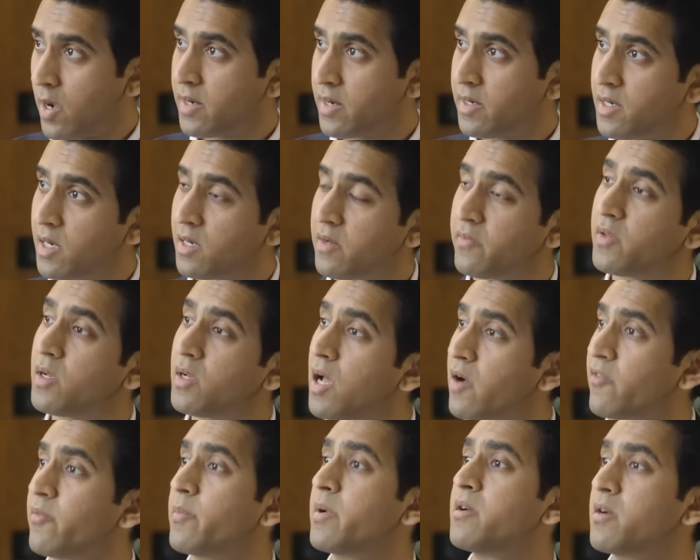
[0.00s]
it, and if the
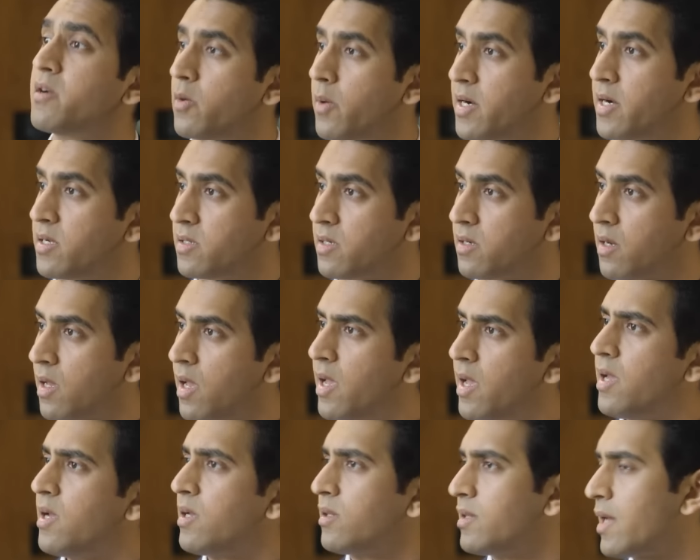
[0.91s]
government requires it,
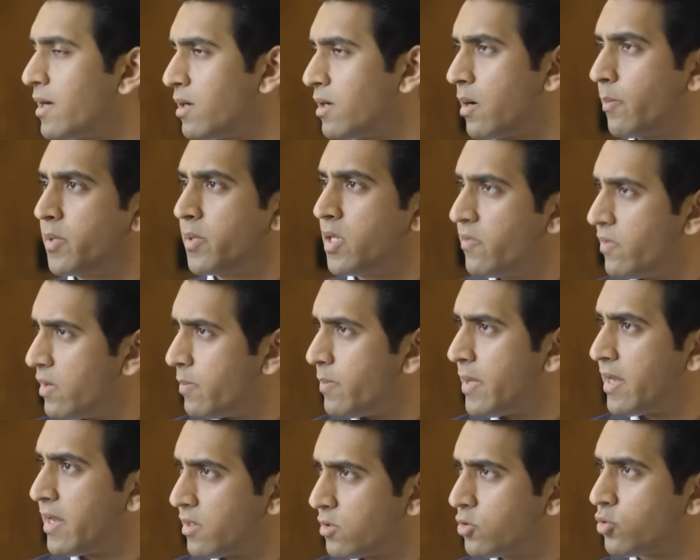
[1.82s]
that company will
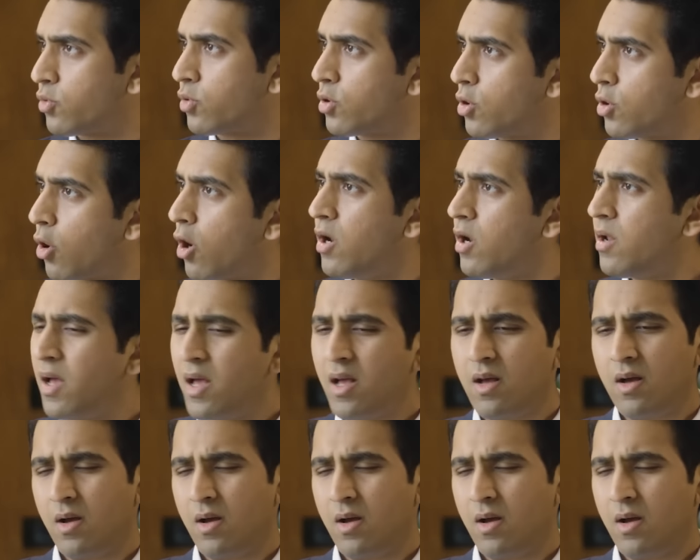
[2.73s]
make its own call.